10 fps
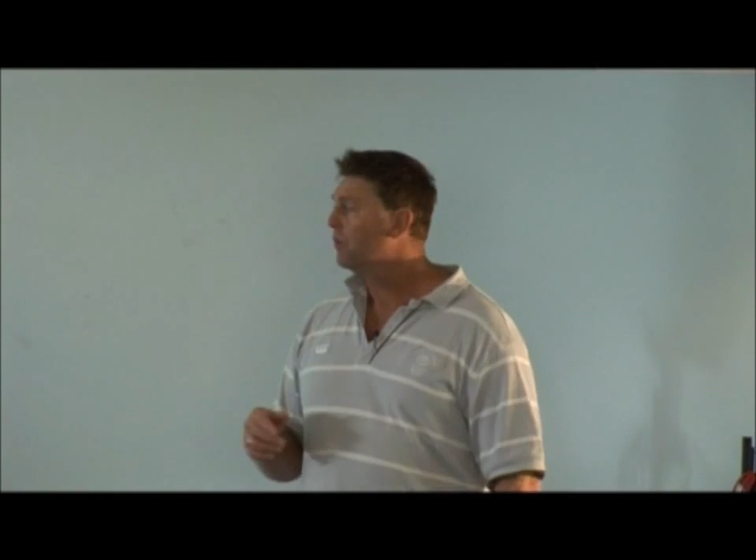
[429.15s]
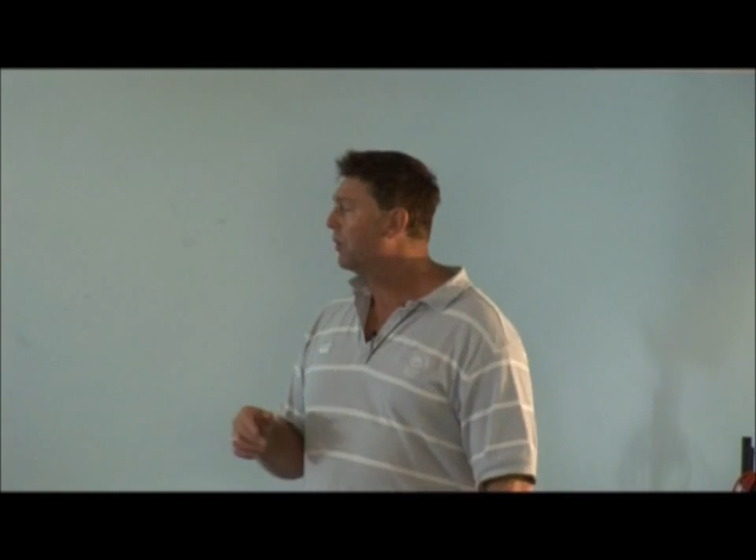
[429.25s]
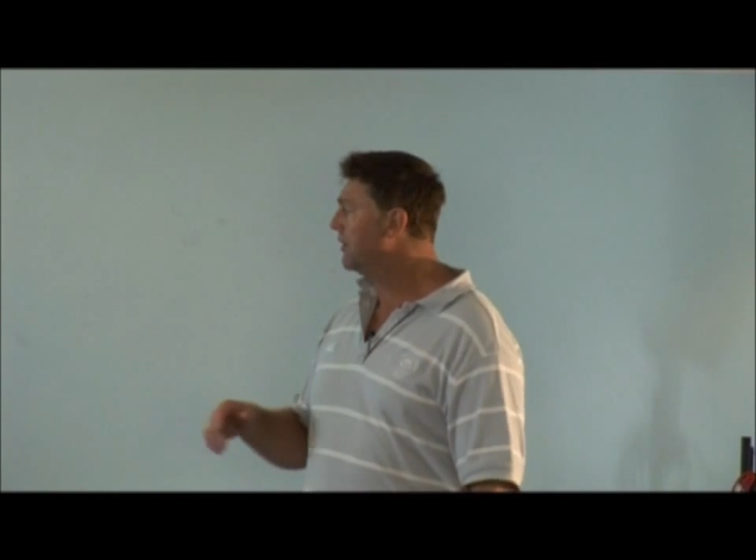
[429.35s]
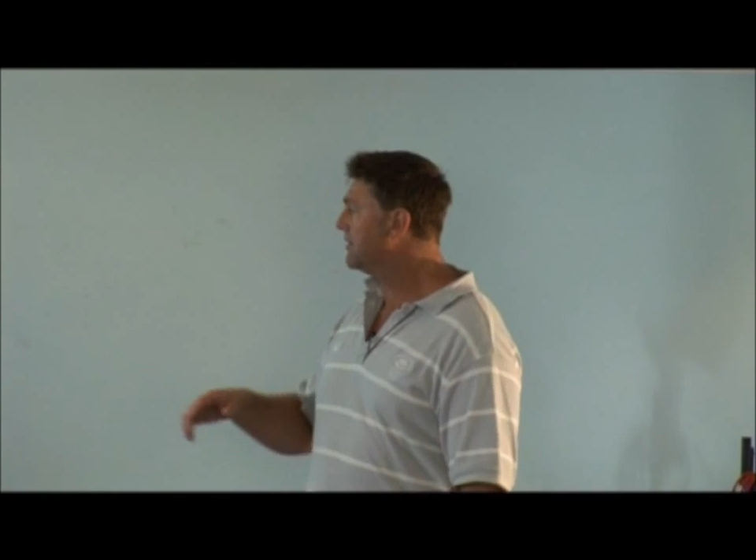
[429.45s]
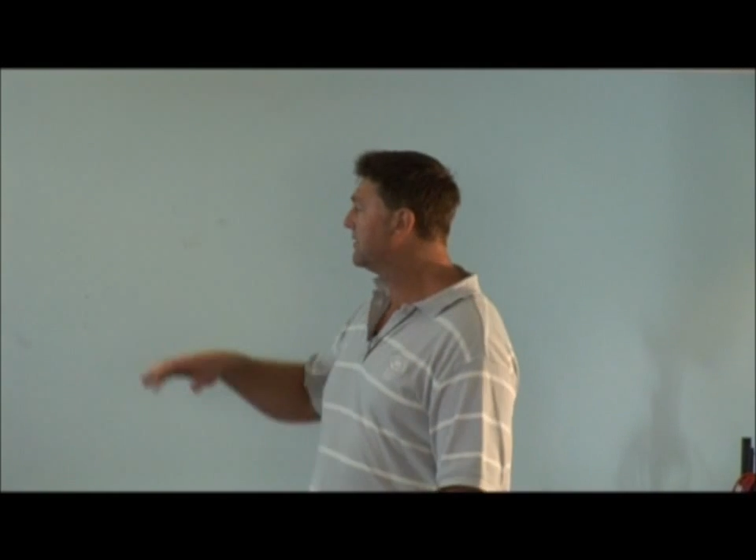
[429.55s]

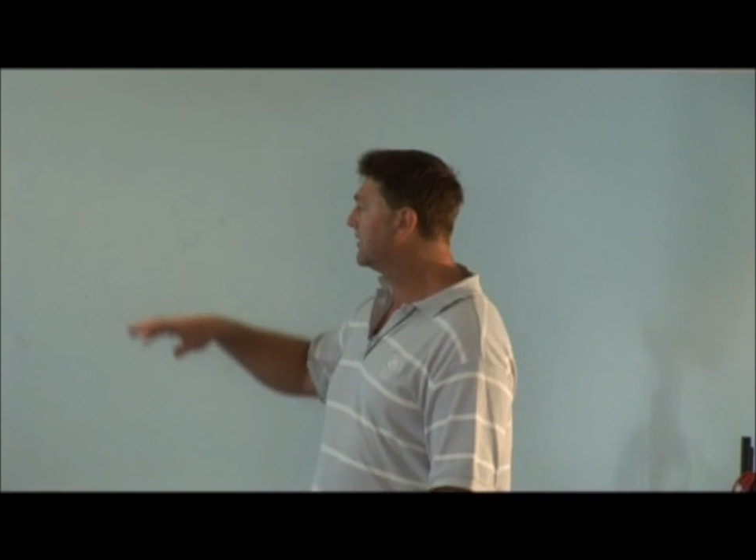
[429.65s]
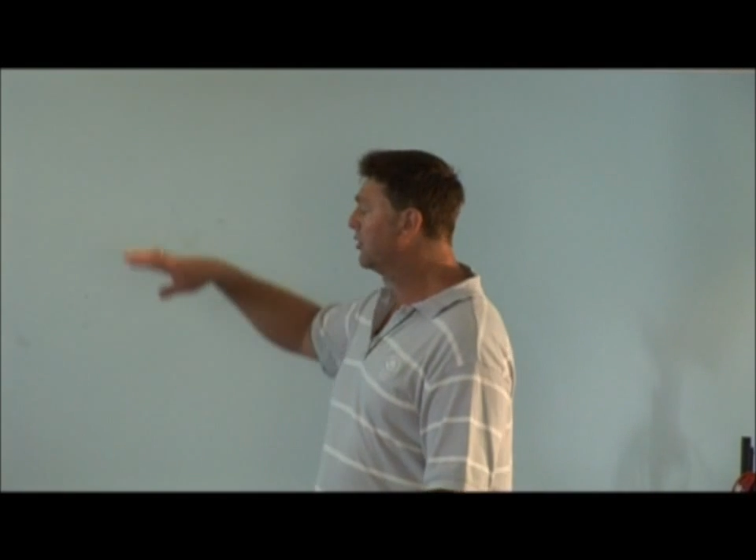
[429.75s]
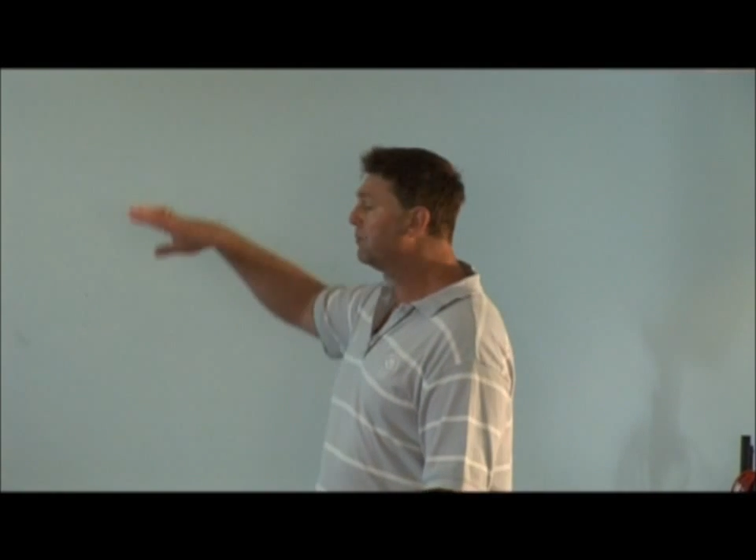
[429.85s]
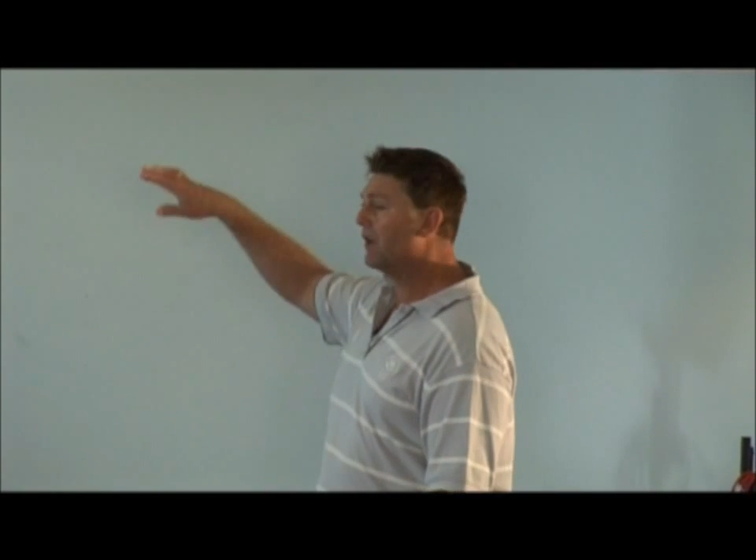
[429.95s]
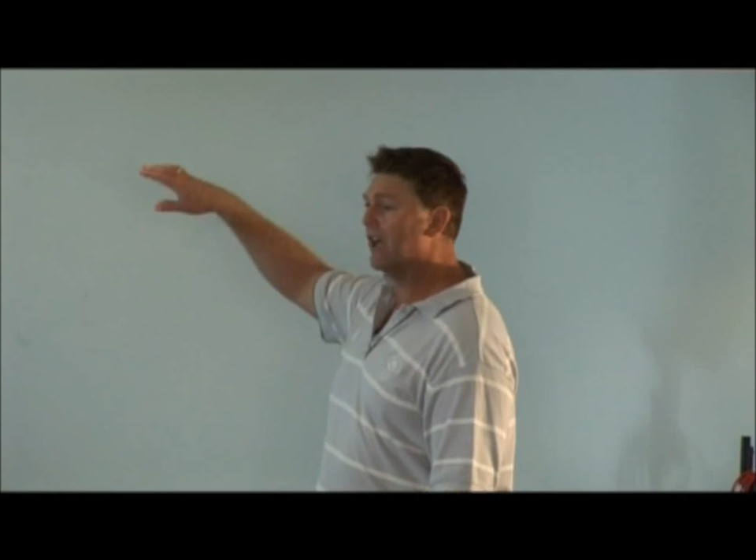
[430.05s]
Whereas a
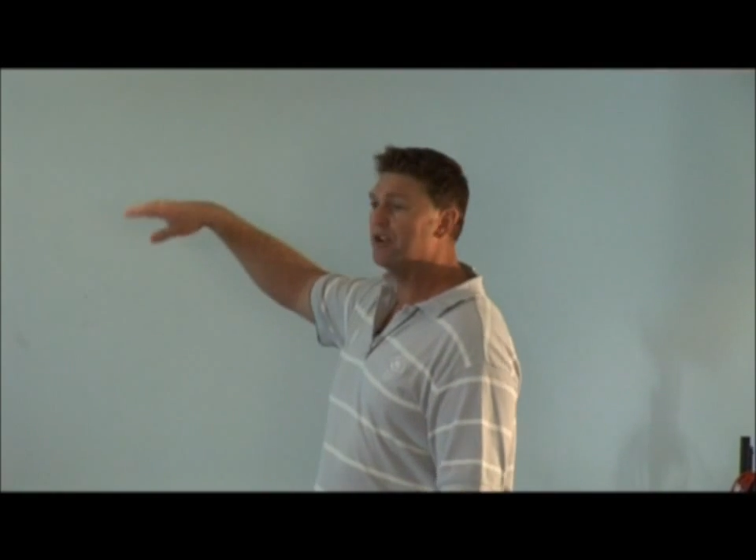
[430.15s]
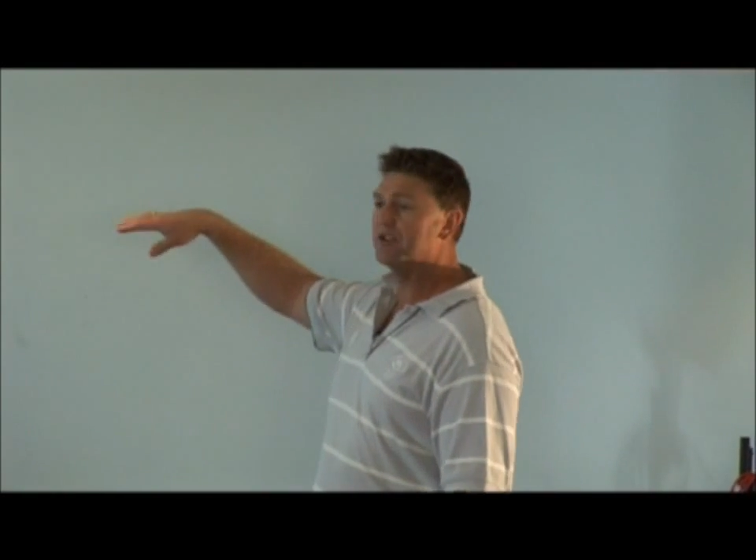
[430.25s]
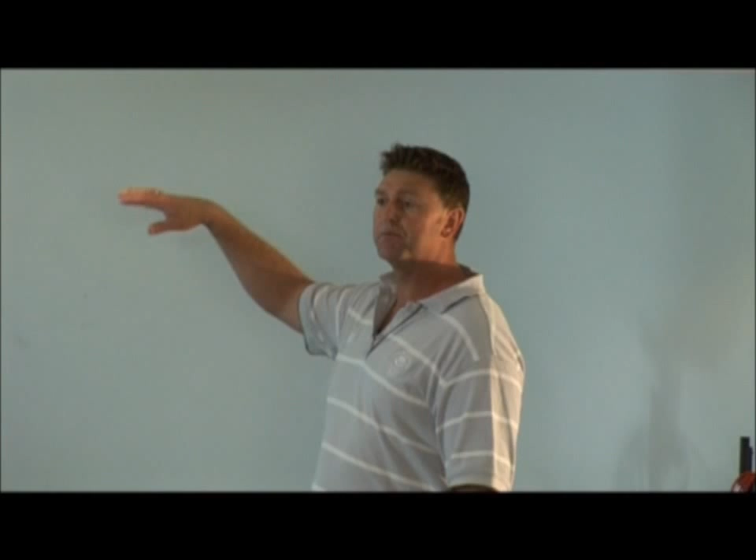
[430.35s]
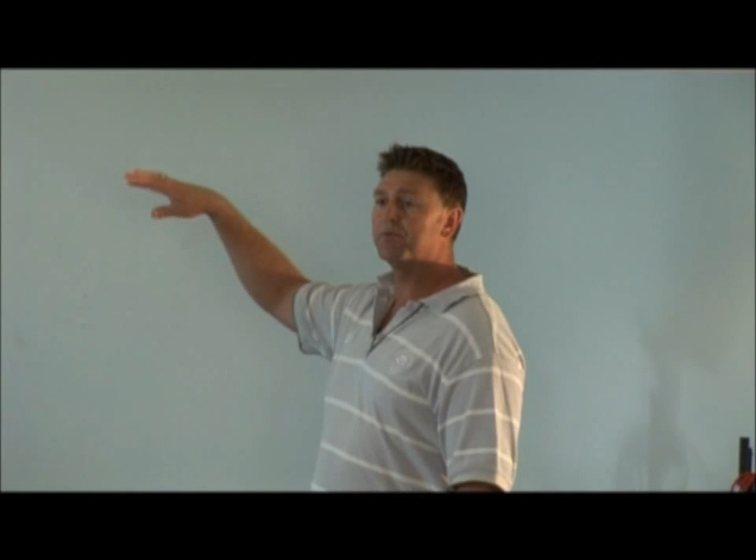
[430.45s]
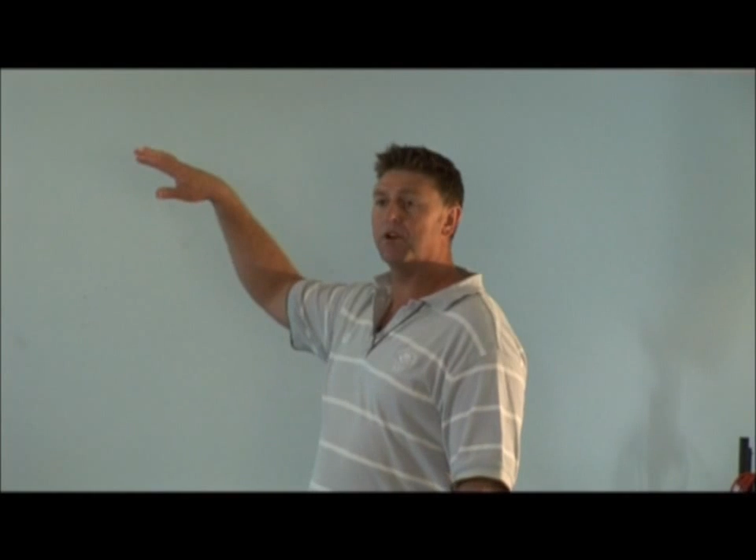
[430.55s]
skilled player who's